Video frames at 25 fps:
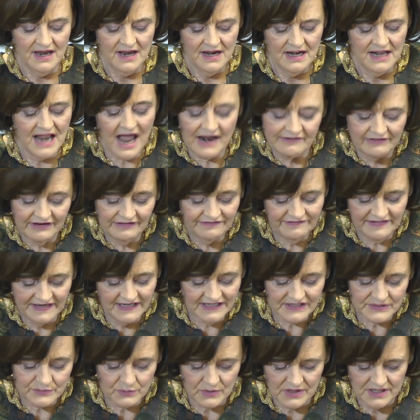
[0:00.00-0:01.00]
Larry
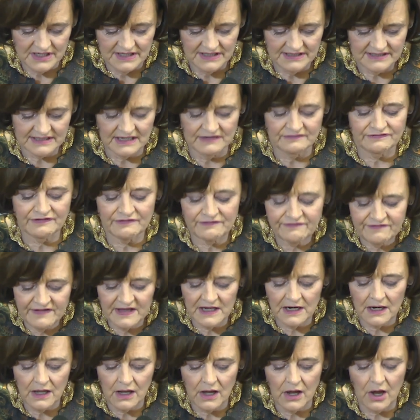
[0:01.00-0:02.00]
Fink's words and
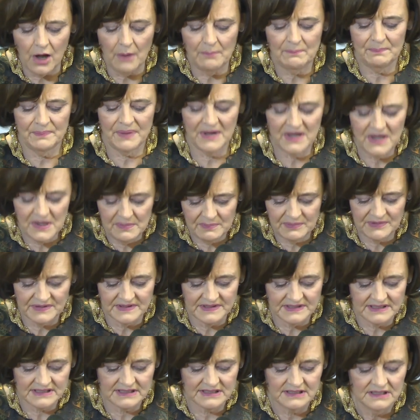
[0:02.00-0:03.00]
fulfill our
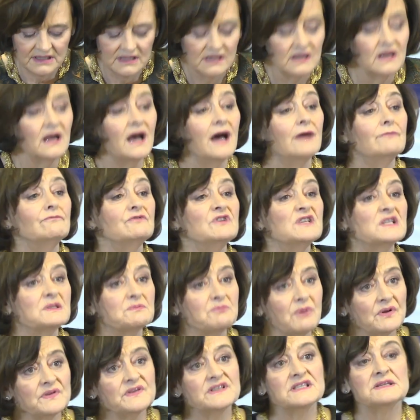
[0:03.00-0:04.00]
purpose and
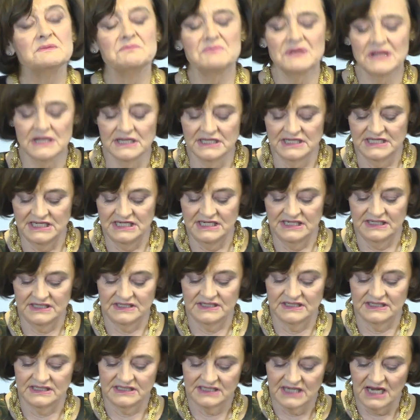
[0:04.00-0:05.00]
responsibilities
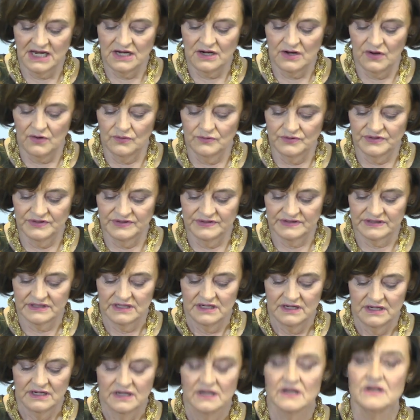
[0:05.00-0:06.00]
to stakeholders
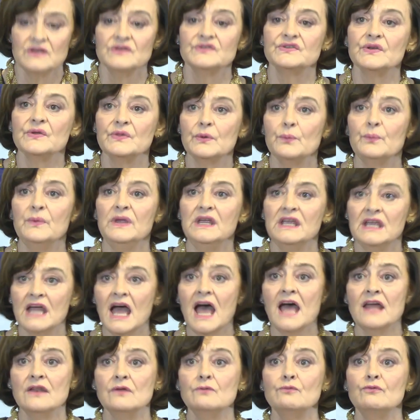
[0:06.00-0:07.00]
so that we
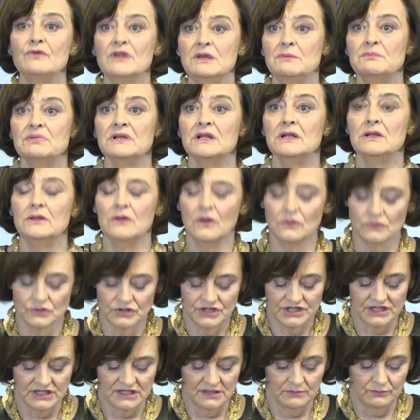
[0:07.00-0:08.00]
can reap
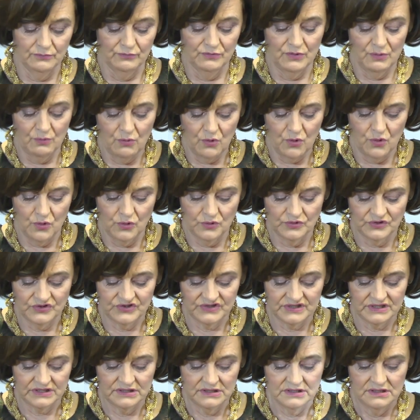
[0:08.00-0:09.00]
long-term
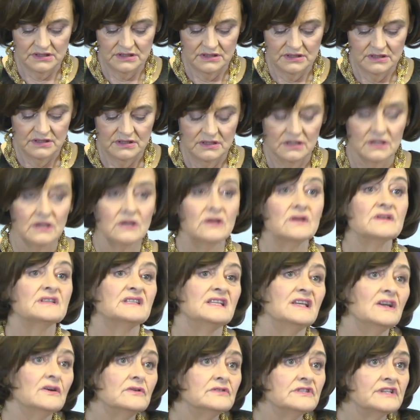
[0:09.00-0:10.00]
rewards. Because
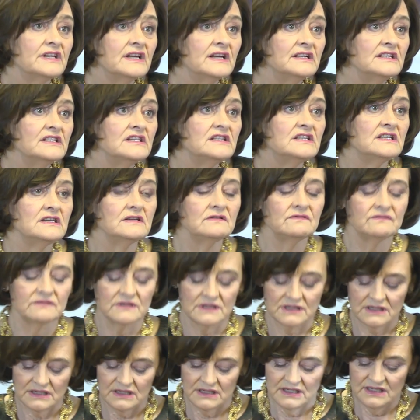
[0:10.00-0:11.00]
the alternative
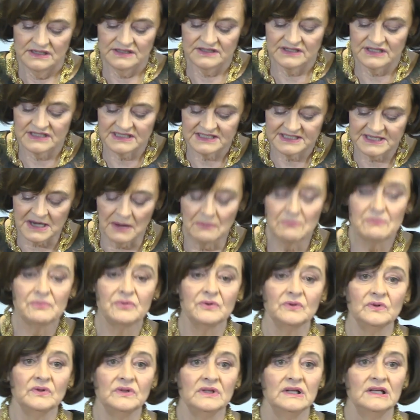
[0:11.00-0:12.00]
is to
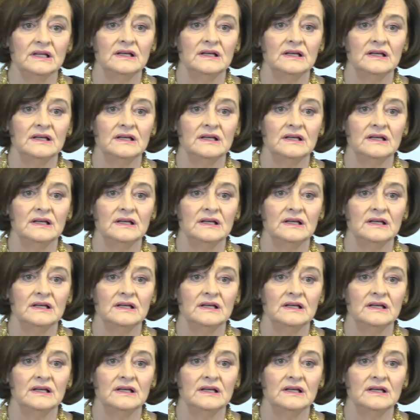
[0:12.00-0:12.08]
stumble